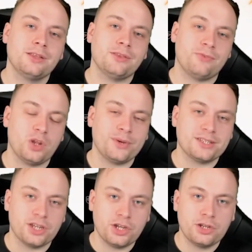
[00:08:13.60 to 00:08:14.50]
the following
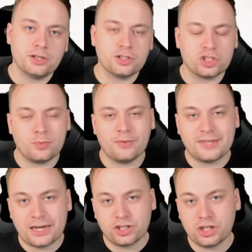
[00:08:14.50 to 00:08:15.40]
turn to summon off
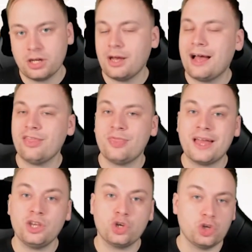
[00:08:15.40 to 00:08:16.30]
Dasher, and
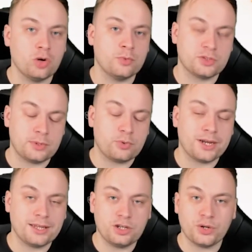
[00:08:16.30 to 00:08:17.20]
then you can normal summon a Prank
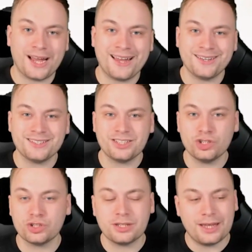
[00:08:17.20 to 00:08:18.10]
Kid in your hand to
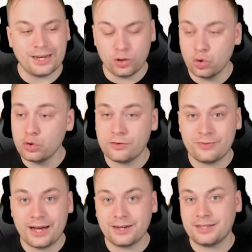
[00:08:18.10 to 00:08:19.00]
just ignore the
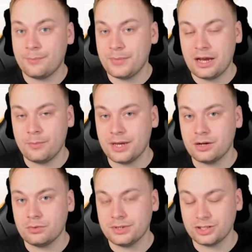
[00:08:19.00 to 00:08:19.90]
fact that Meow
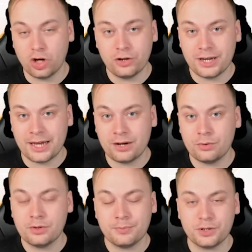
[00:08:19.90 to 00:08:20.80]
Meow is gone now
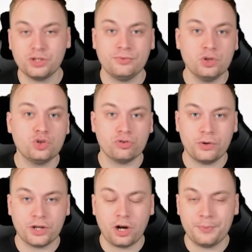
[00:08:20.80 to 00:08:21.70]
because you've used your only
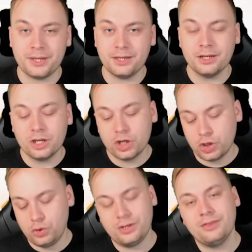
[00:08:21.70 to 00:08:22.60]
copy.
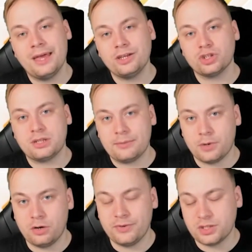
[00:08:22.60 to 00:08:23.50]
You can then just link
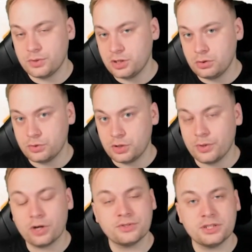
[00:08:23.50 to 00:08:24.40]
both into a Doodle Doo and
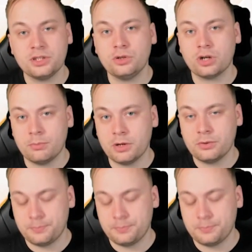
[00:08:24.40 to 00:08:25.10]
continue your combo.